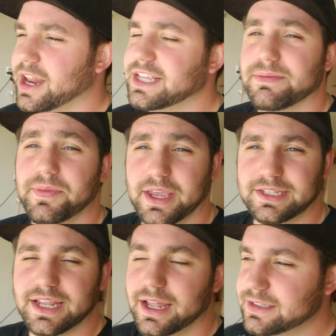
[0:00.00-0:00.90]
gonna get some
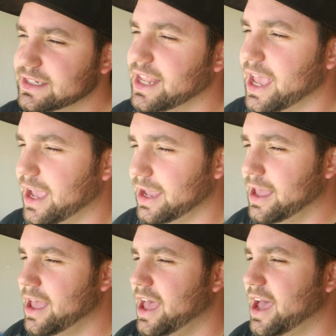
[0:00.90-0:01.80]
things done today.
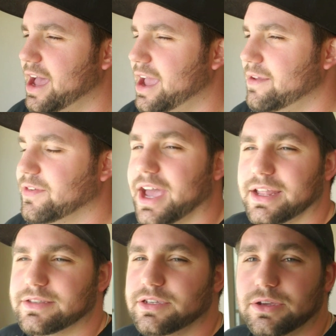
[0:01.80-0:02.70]
I've
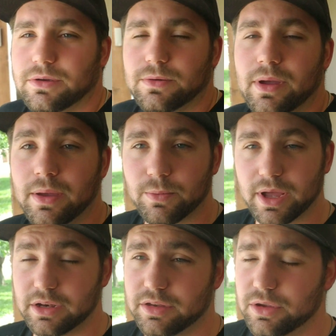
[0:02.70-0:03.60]
got to
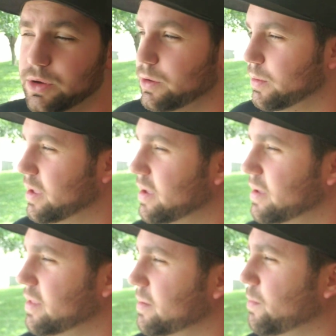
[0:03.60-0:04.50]
run to
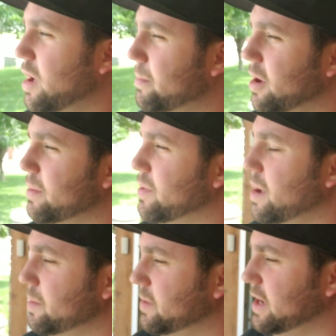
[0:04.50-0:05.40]
Walmart
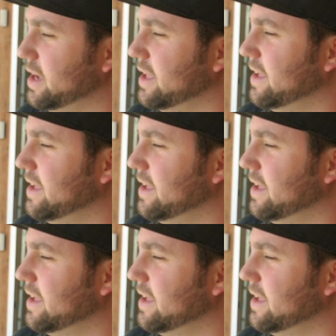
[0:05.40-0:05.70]
probably.